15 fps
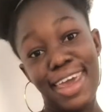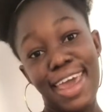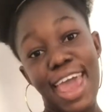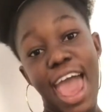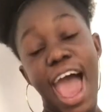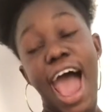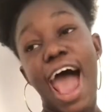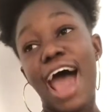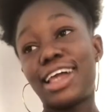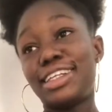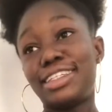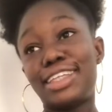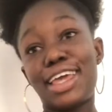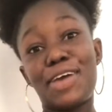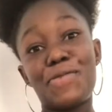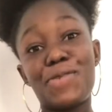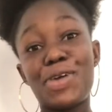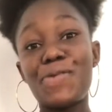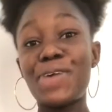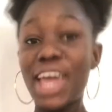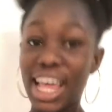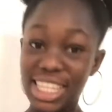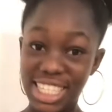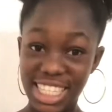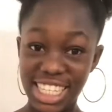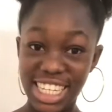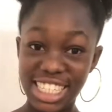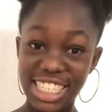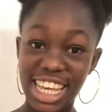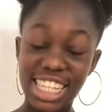and then we are
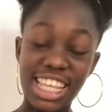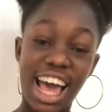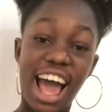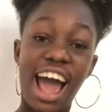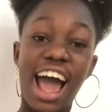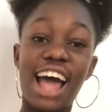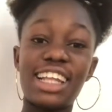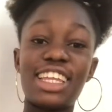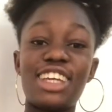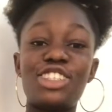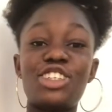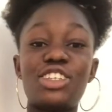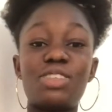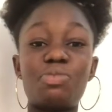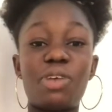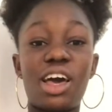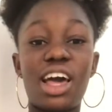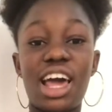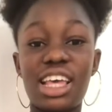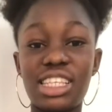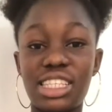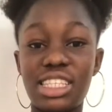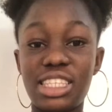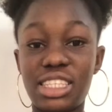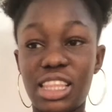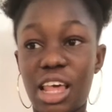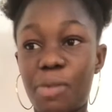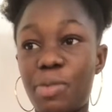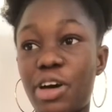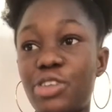teenagers, our attention span can easily snap
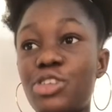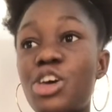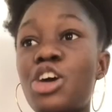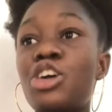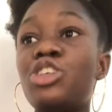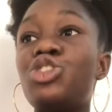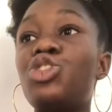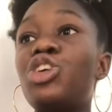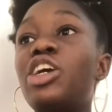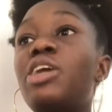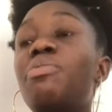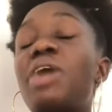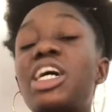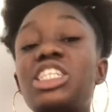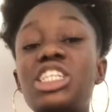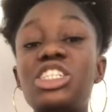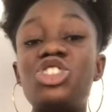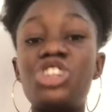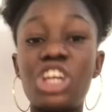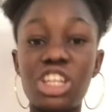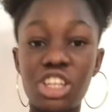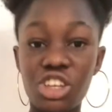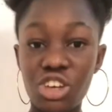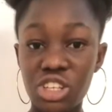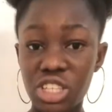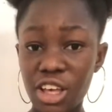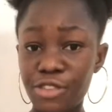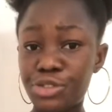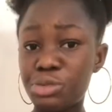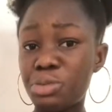out. So imagine training yourself to
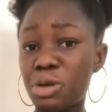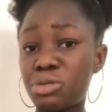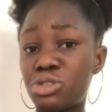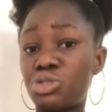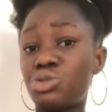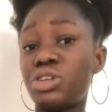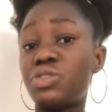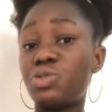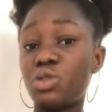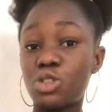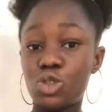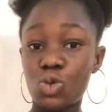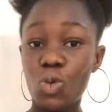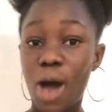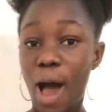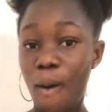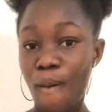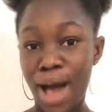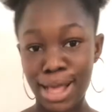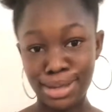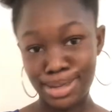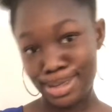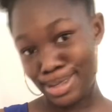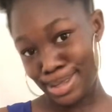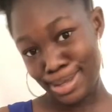be able to read for 2 hours.